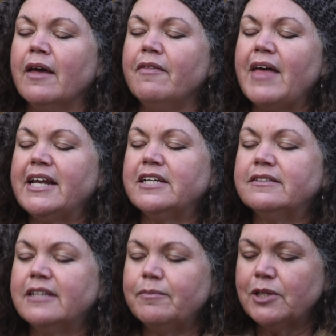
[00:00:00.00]
that is
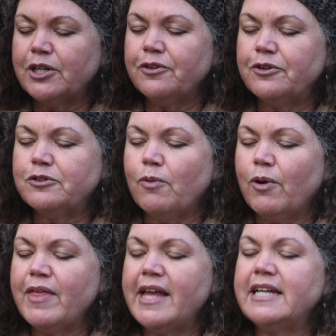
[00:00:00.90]
similar. There's
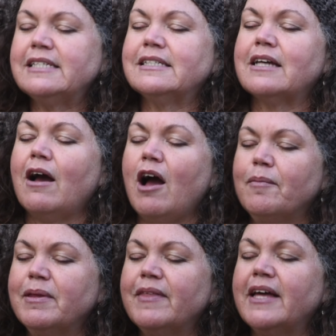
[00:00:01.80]
more that is in
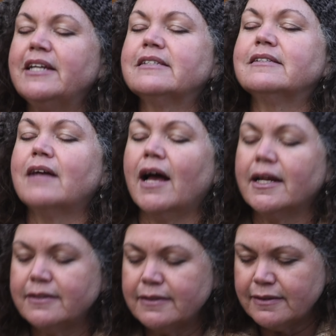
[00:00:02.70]
common that is
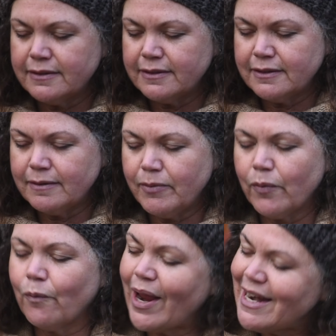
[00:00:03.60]
not.
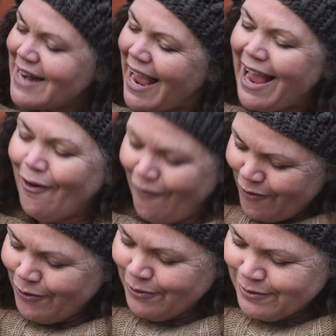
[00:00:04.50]
But right
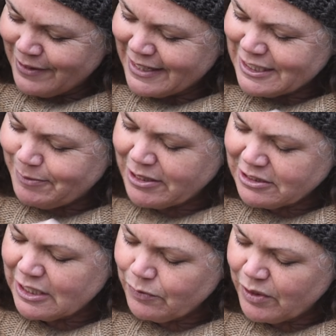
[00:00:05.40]
now,
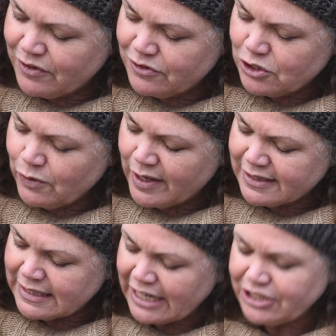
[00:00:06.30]
especially with this
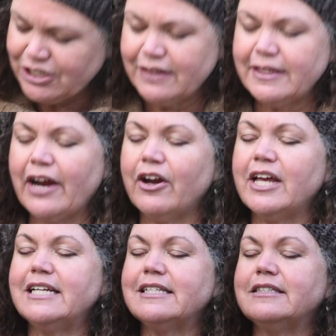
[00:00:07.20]
US election, there
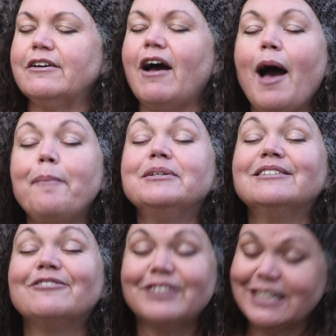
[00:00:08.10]
is the
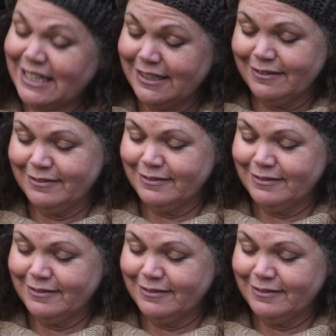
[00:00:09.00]
opposite feeling,